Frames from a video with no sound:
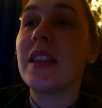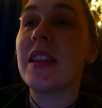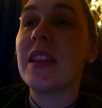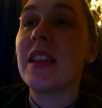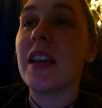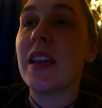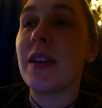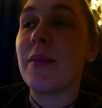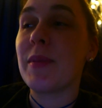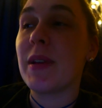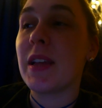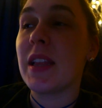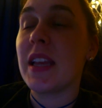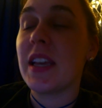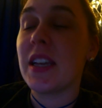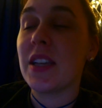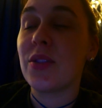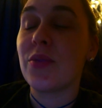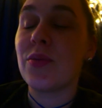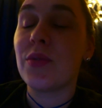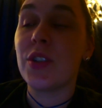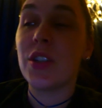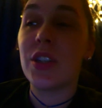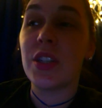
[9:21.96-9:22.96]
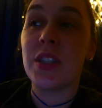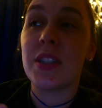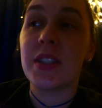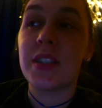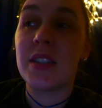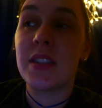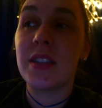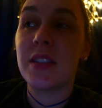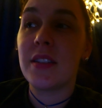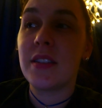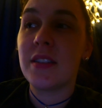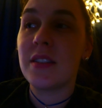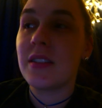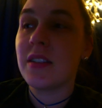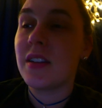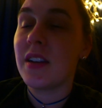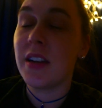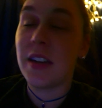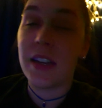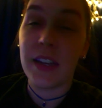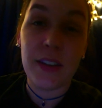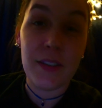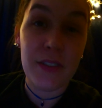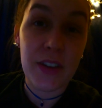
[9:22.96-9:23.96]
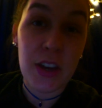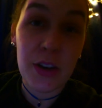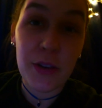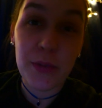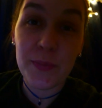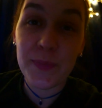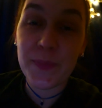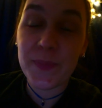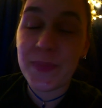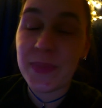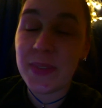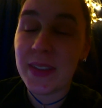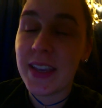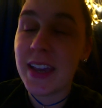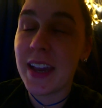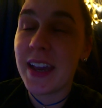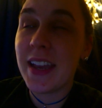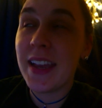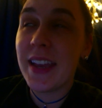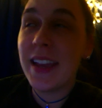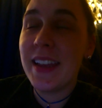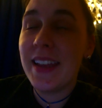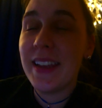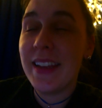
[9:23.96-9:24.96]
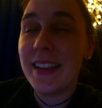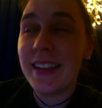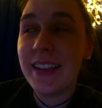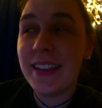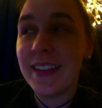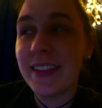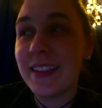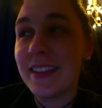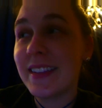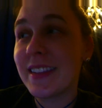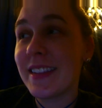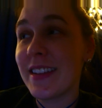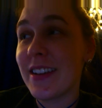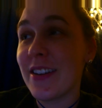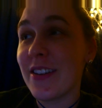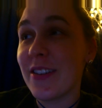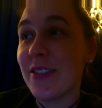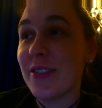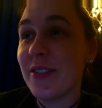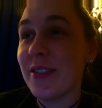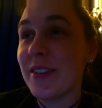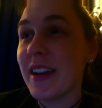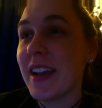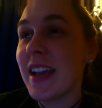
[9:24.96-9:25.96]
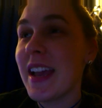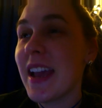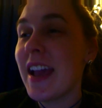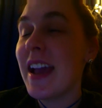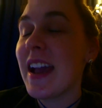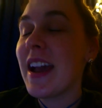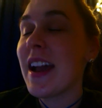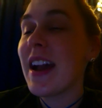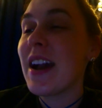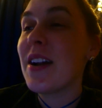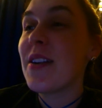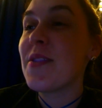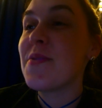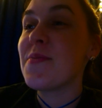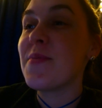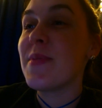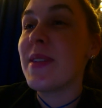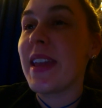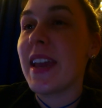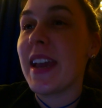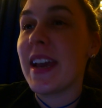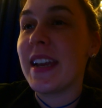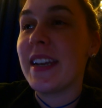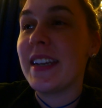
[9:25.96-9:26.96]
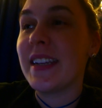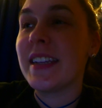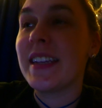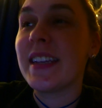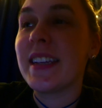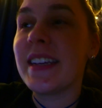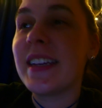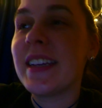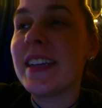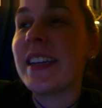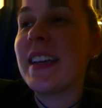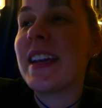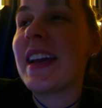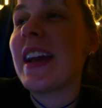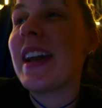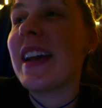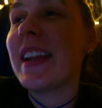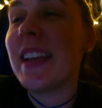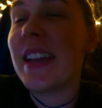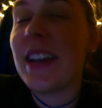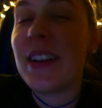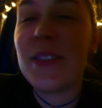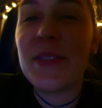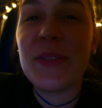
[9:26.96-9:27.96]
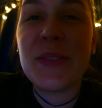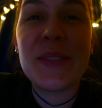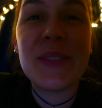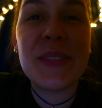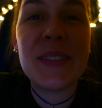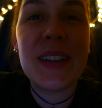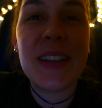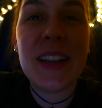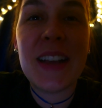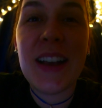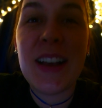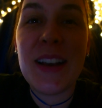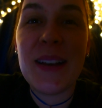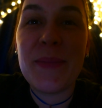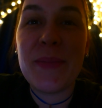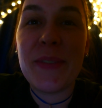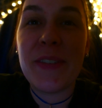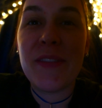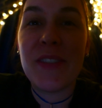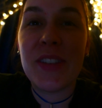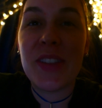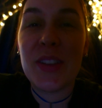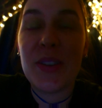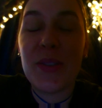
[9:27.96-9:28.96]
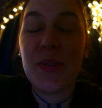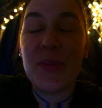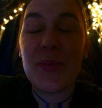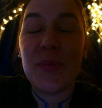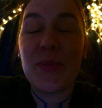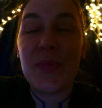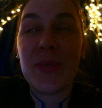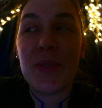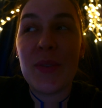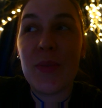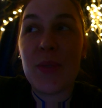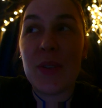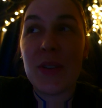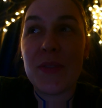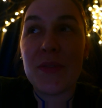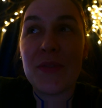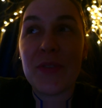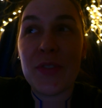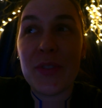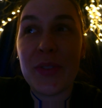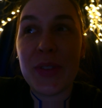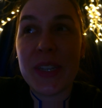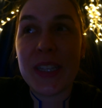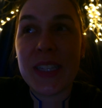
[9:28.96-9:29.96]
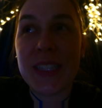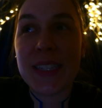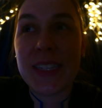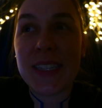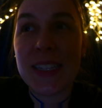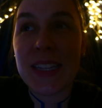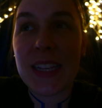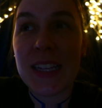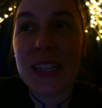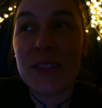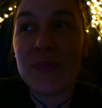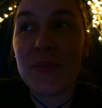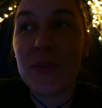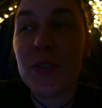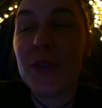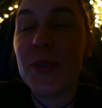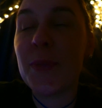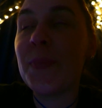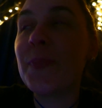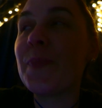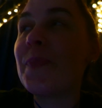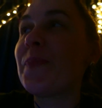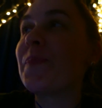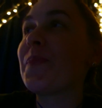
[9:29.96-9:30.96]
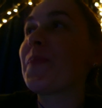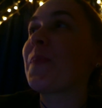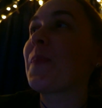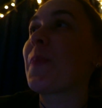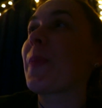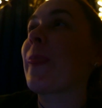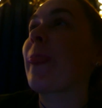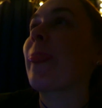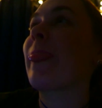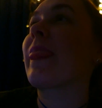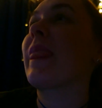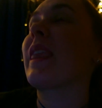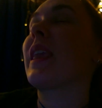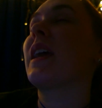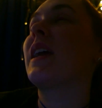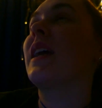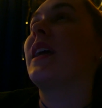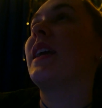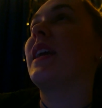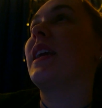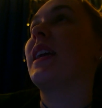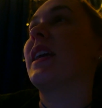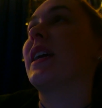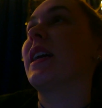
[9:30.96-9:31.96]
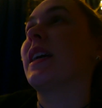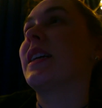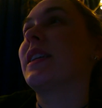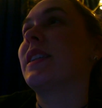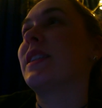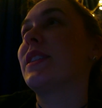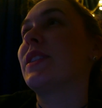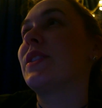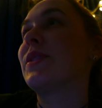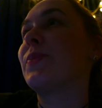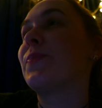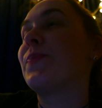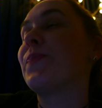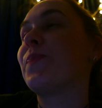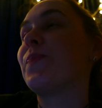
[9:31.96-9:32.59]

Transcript: Like my legs were just gonna give out. So we had to head out, even though we weren't fully successful. And